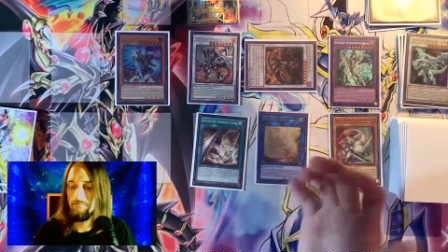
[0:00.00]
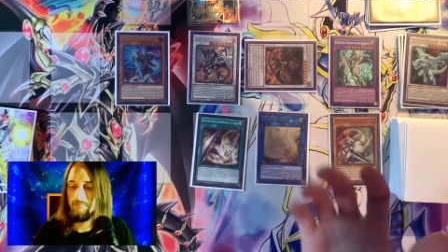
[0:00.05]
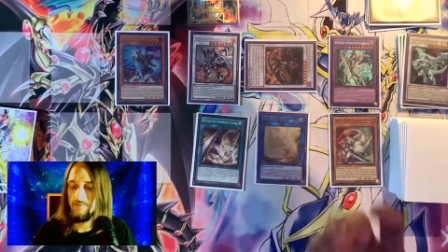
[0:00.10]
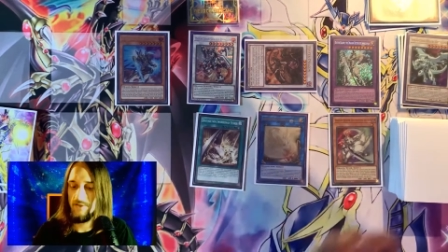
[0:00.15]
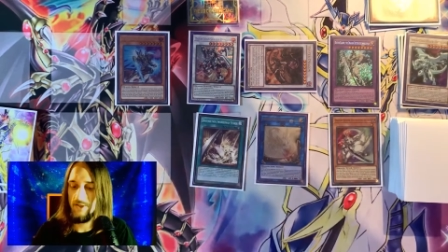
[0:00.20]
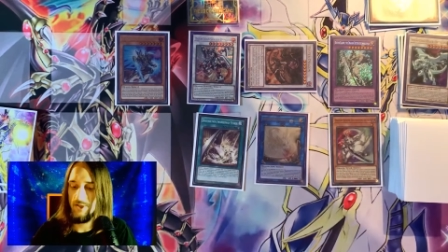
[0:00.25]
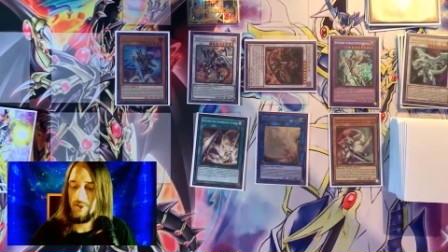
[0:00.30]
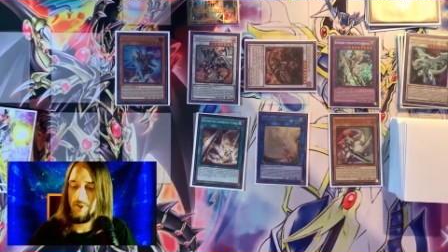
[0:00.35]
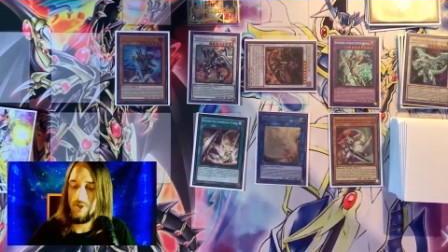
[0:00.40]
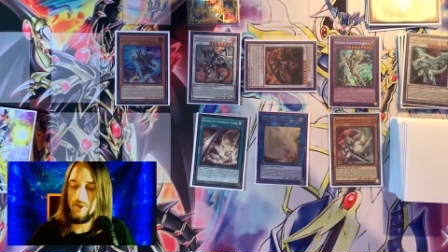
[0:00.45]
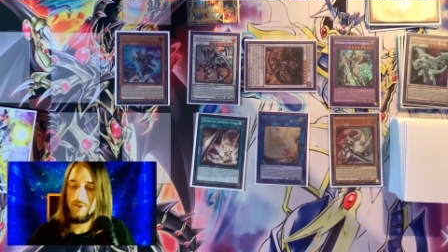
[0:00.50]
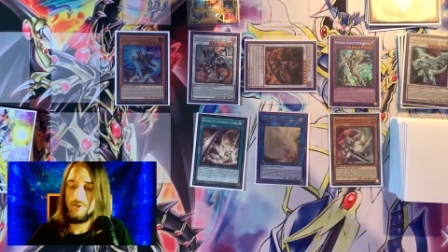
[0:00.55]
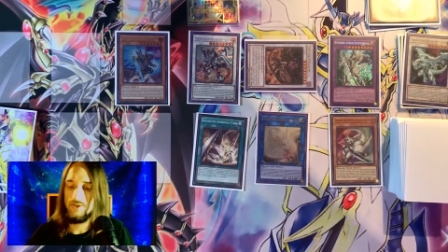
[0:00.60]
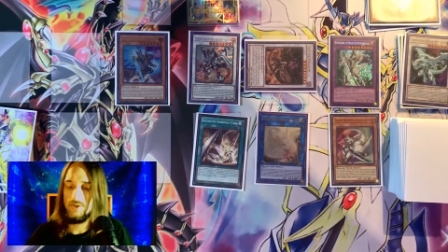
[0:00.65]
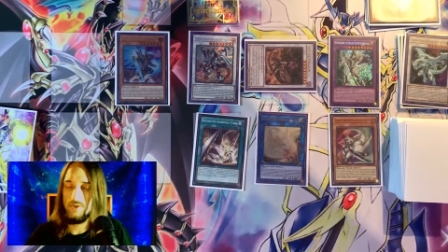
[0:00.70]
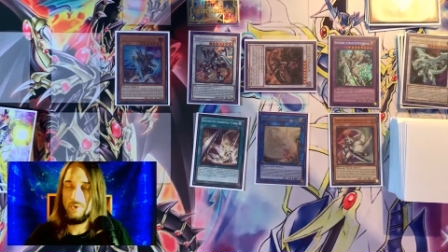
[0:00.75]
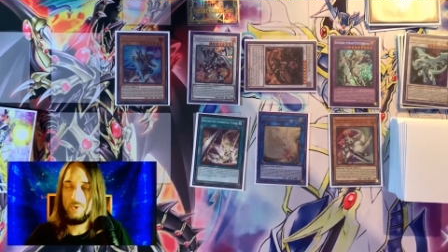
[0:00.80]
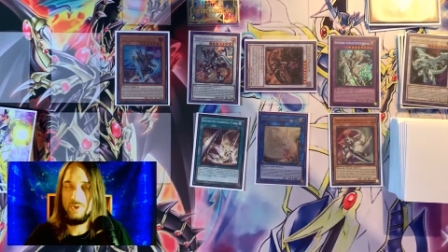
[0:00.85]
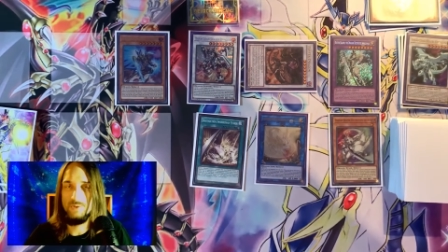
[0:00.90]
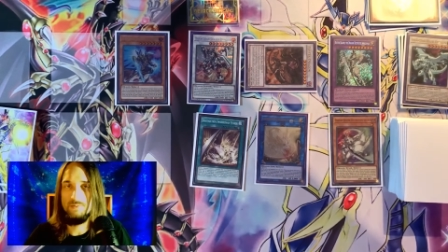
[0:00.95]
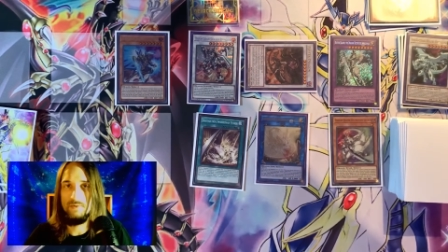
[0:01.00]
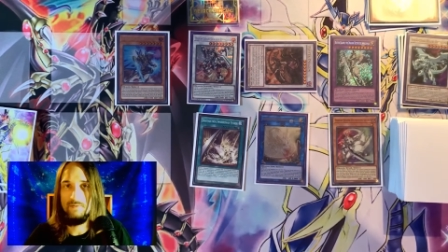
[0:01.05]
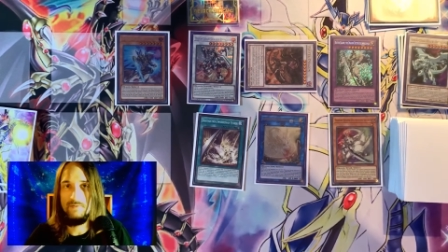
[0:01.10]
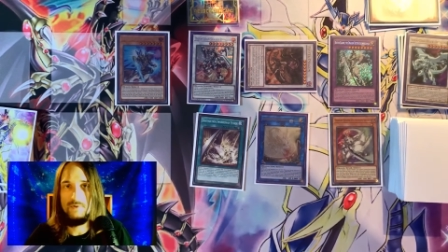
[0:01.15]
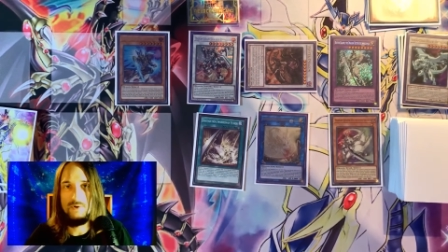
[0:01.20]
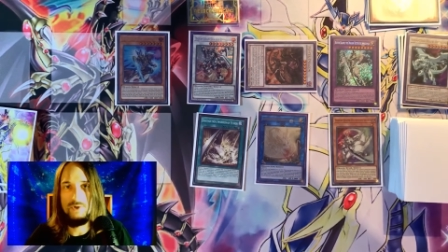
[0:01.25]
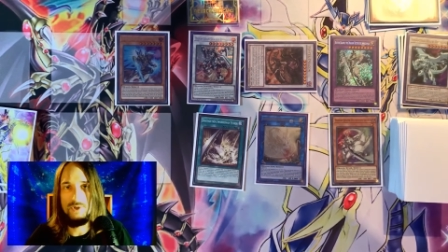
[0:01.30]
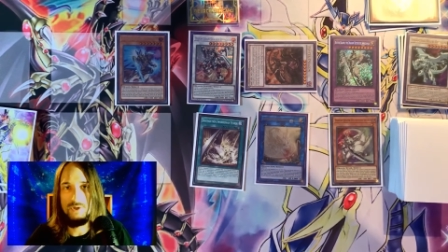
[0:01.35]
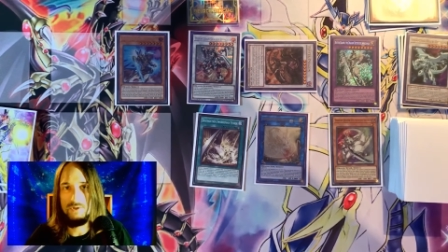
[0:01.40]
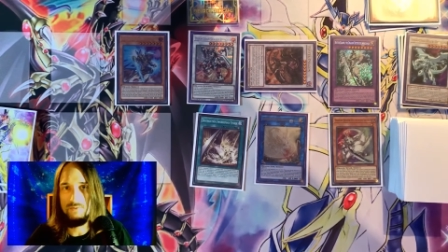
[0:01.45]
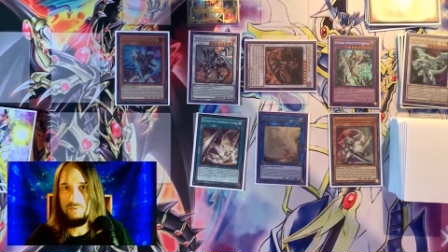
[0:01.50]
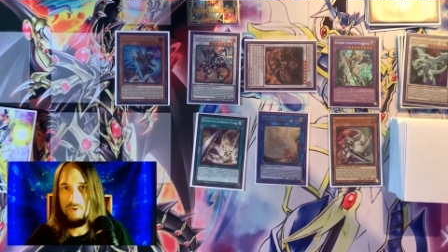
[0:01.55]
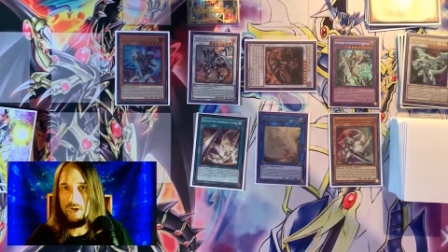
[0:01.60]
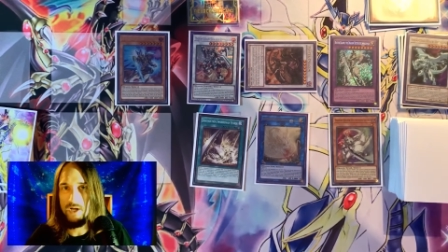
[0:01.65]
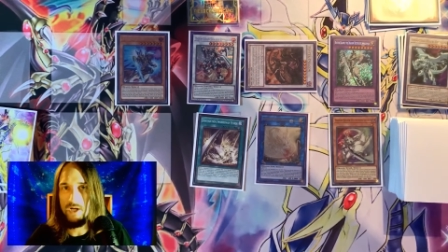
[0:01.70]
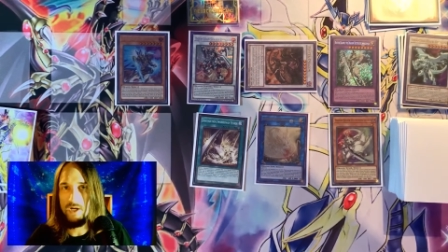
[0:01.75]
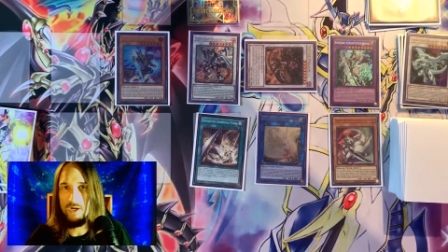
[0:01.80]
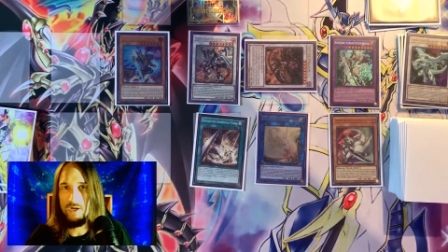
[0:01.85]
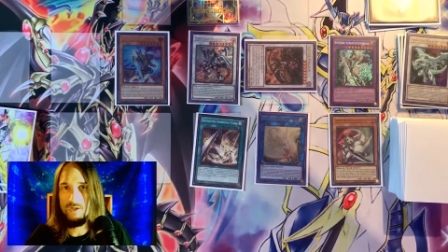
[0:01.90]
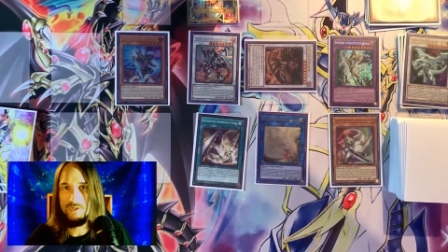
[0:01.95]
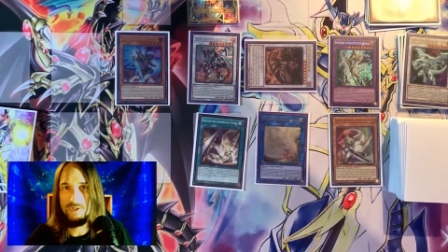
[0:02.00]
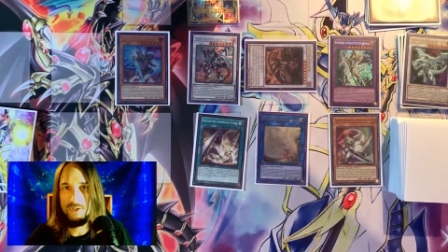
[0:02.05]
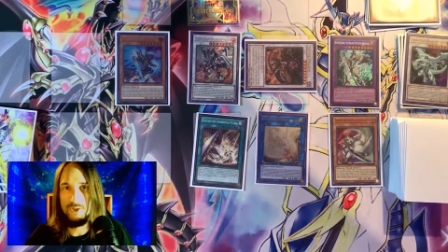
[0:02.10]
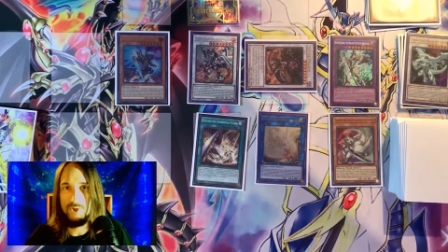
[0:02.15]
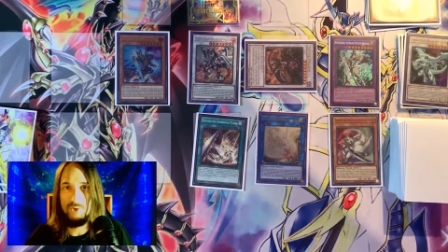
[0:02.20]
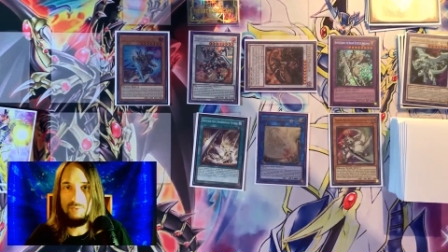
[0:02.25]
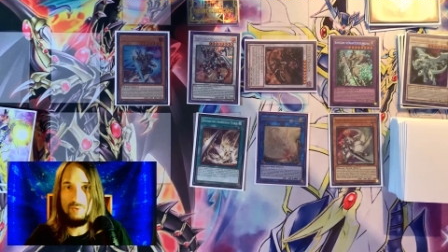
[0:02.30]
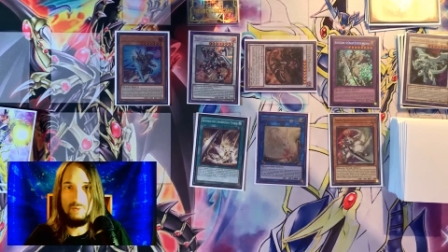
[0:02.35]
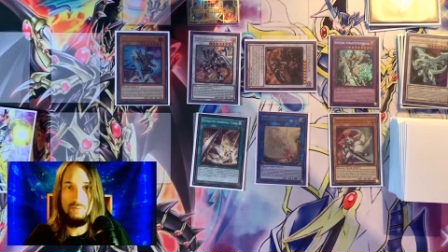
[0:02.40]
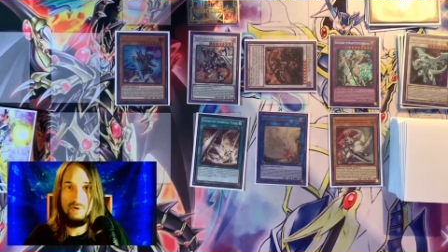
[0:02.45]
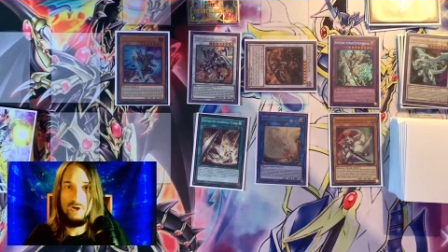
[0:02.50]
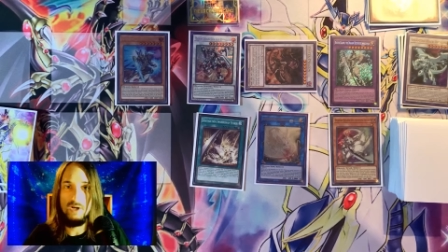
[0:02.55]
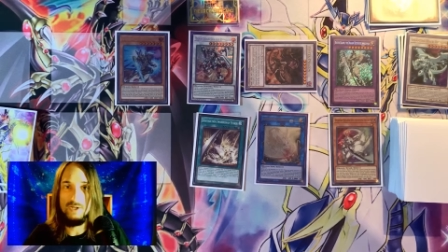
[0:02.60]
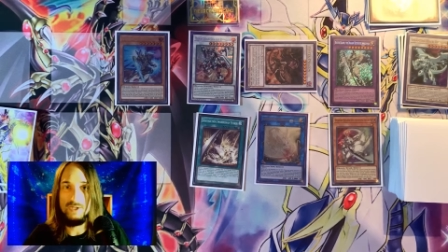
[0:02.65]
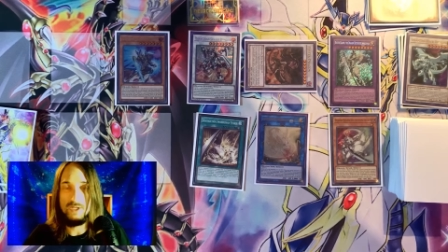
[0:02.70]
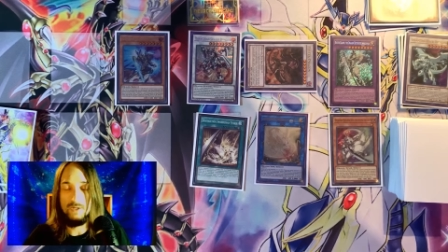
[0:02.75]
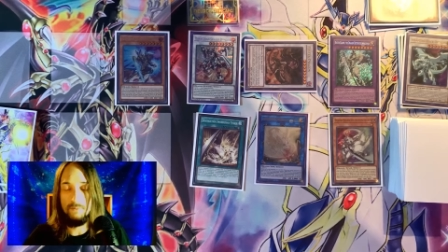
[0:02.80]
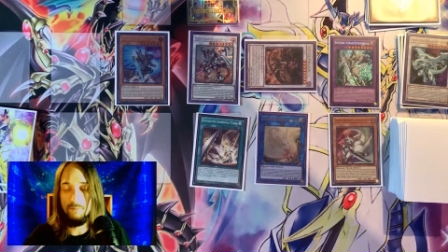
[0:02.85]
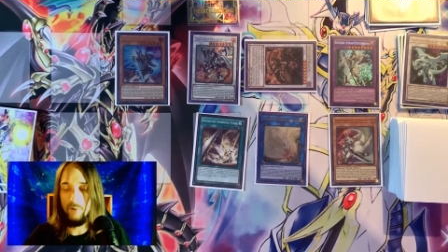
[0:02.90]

Destruction Swordsman Fusion's right here as a super poly.